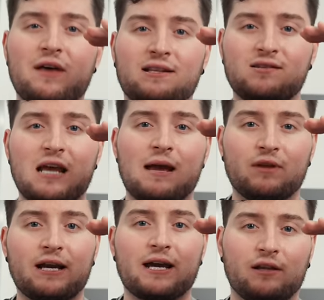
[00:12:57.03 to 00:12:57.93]
that same
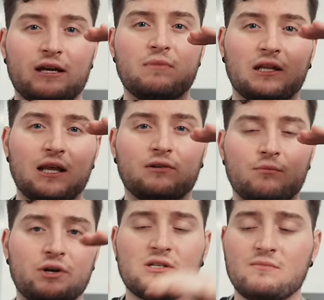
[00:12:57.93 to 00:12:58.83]
like kind of like mid-level
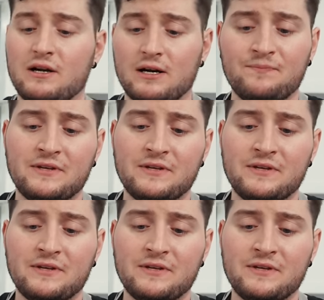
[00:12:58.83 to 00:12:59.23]
moist meter.